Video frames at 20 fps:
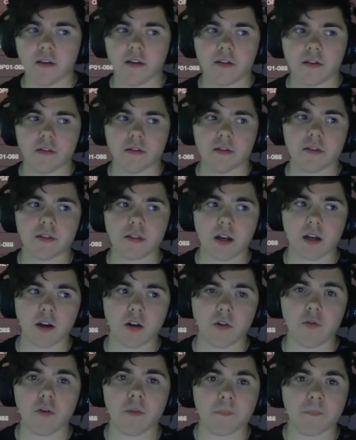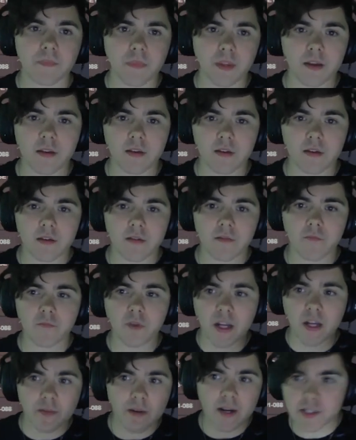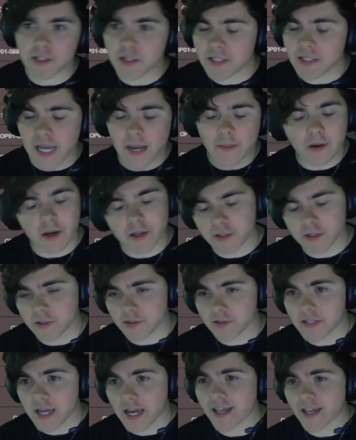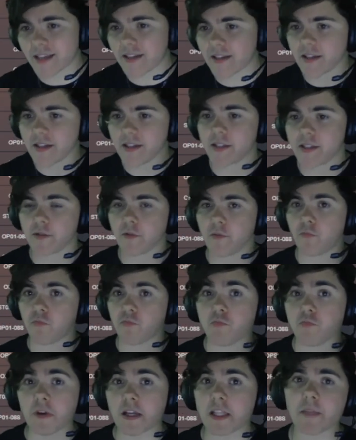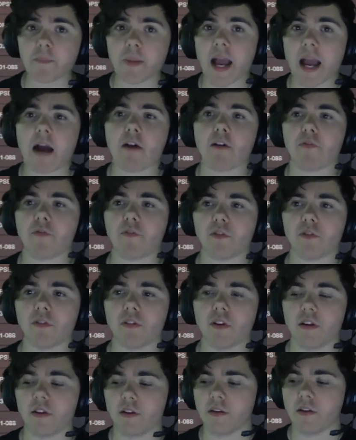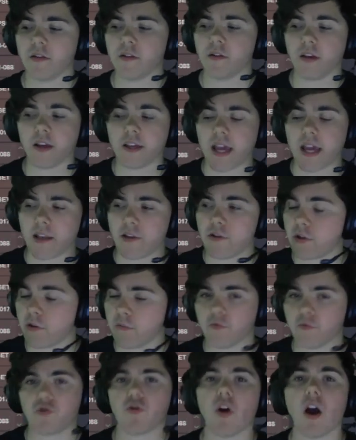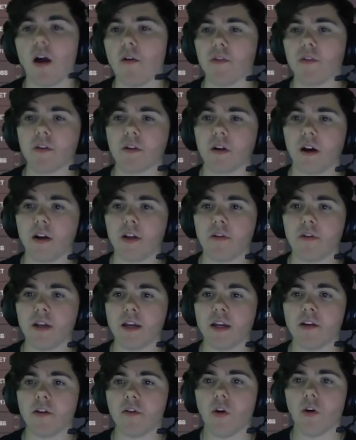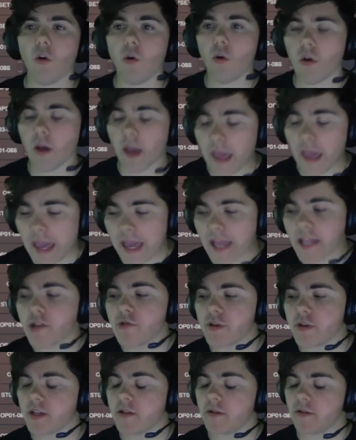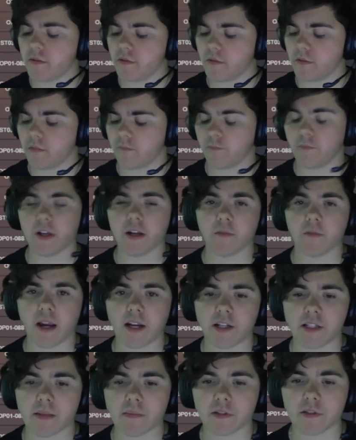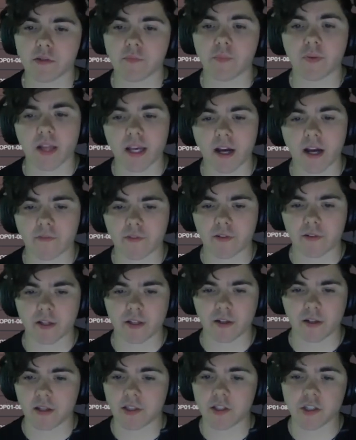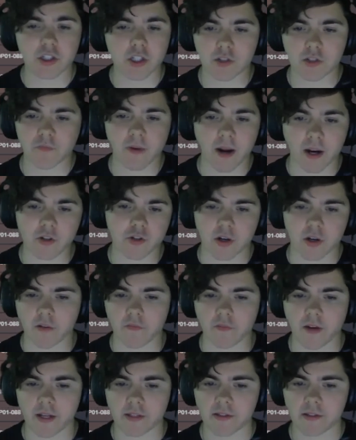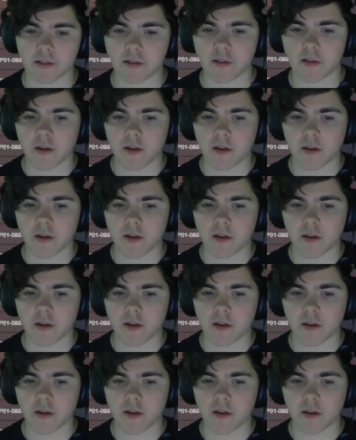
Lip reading: So, rearranging the top cards of your deck is really powerful. Again, you can draw the card you need, and you can rearrange them to play off your leader. It's just a very strong effect.